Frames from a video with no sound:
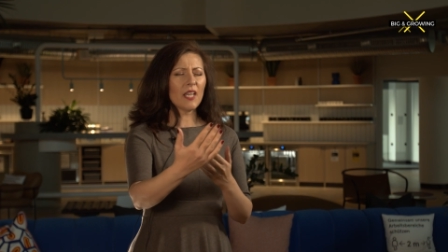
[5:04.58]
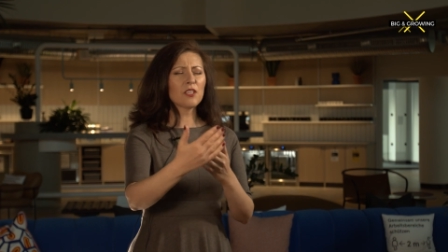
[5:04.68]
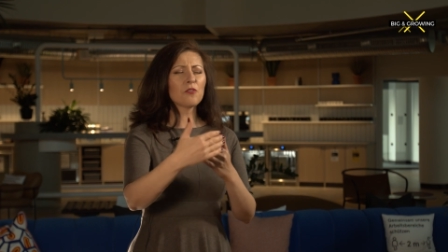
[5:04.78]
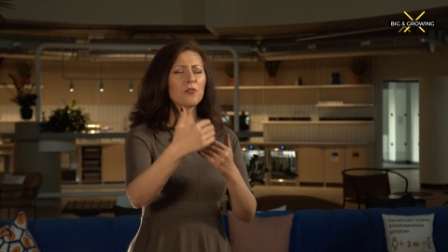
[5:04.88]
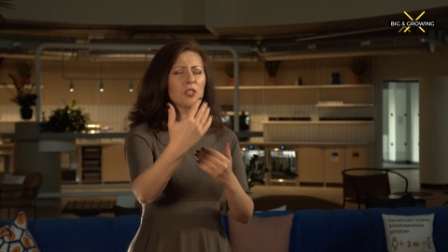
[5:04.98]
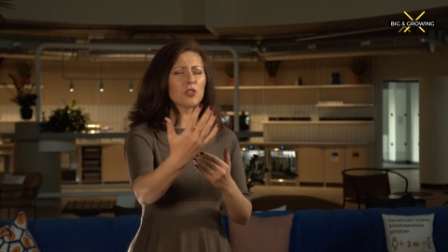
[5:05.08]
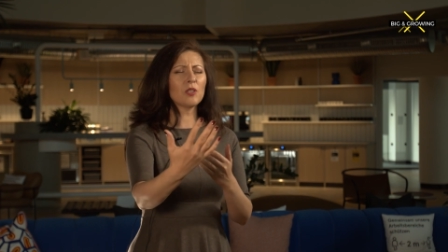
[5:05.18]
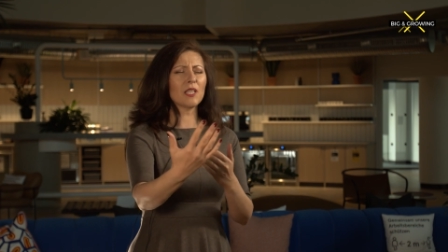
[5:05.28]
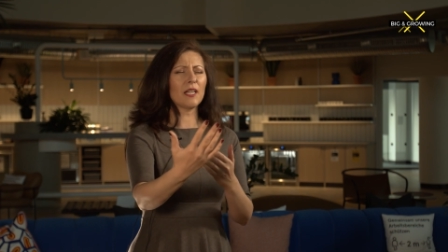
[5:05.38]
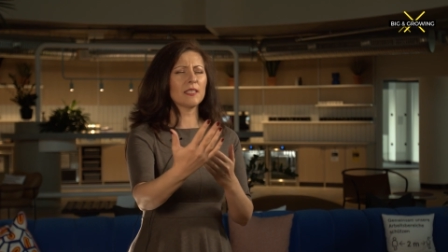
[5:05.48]
and you
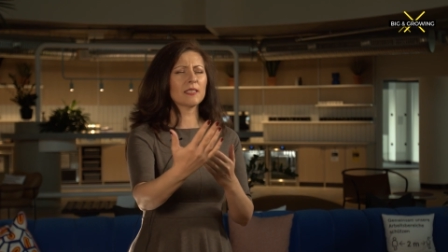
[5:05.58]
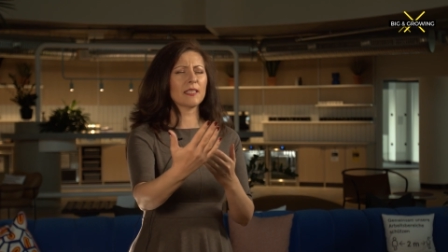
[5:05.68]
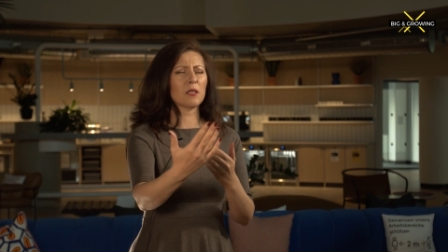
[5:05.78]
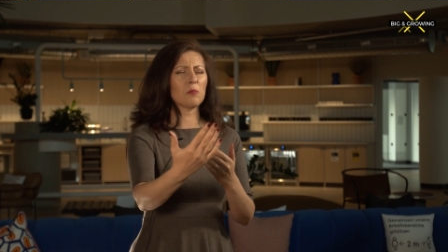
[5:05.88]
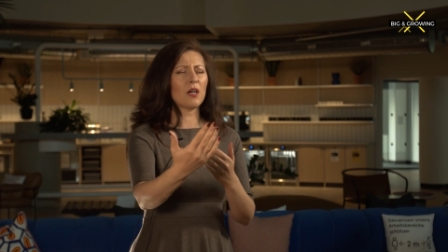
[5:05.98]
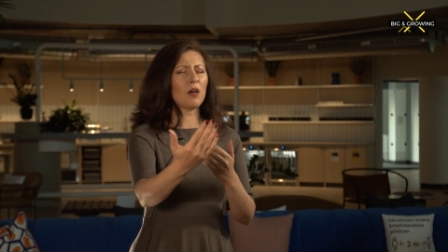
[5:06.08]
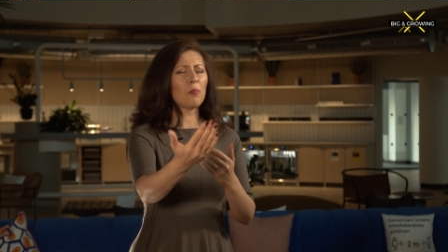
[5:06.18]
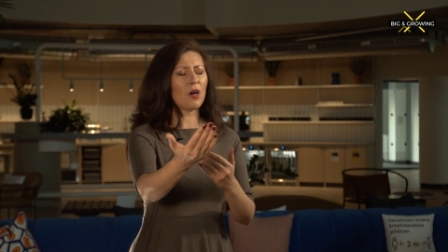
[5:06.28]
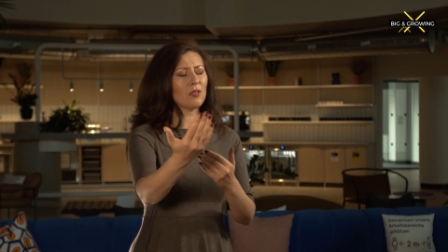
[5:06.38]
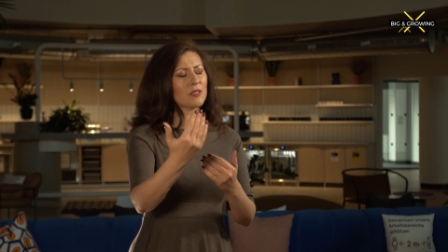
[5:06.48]
visualize them
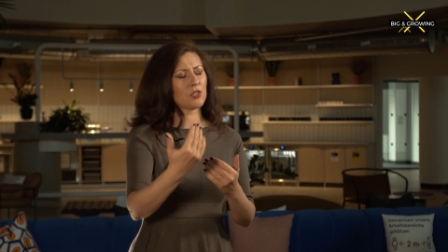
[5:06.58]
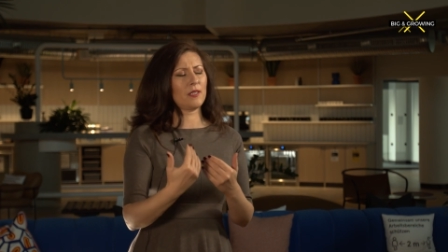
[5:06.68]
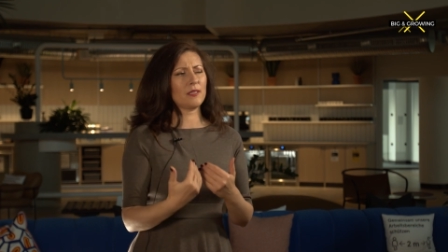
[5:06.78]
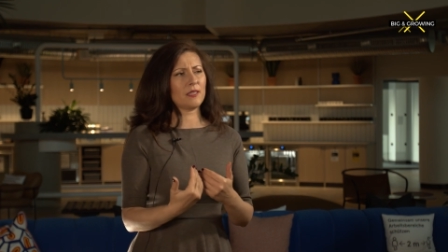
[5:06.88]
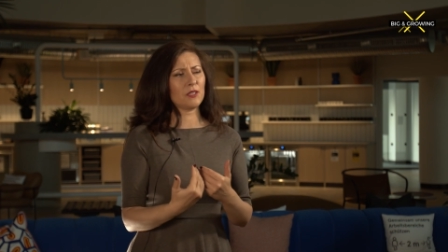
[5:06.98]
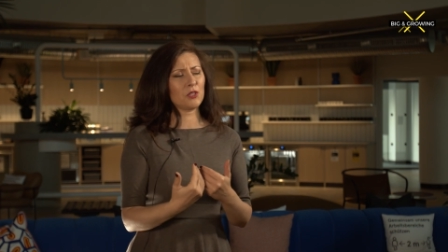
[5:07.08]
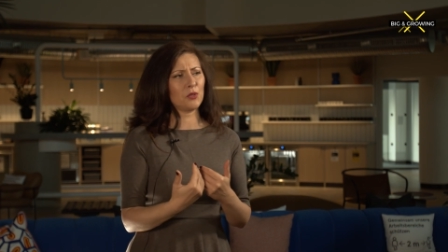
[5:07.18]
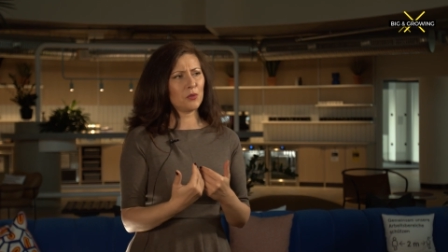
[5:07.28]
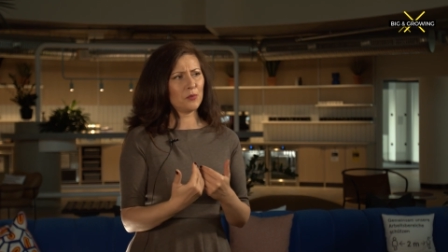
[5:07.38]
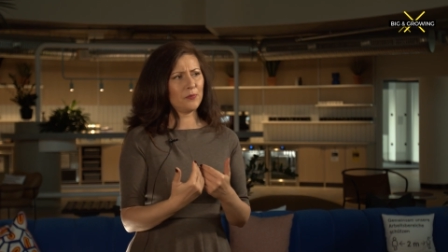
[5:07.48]
apologizing
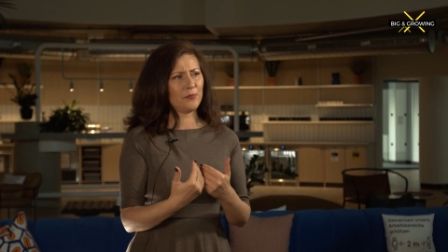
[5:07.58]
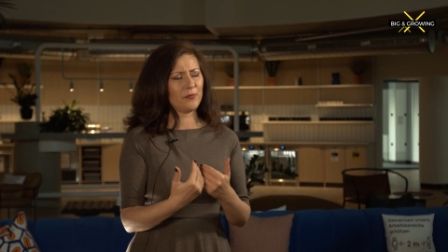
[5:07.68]
to you.